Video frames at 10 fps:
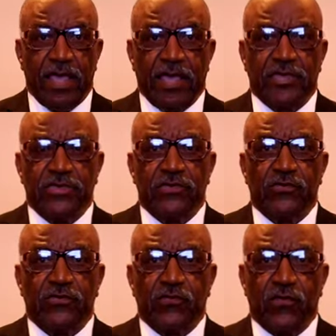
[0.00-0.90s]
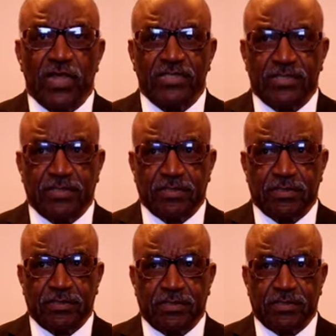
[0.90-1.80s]
AAU
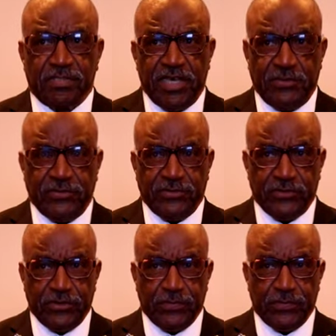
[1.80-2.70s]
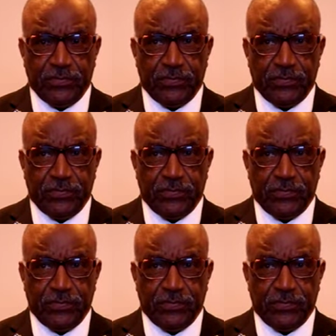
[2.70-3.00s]
Wrestling Championship.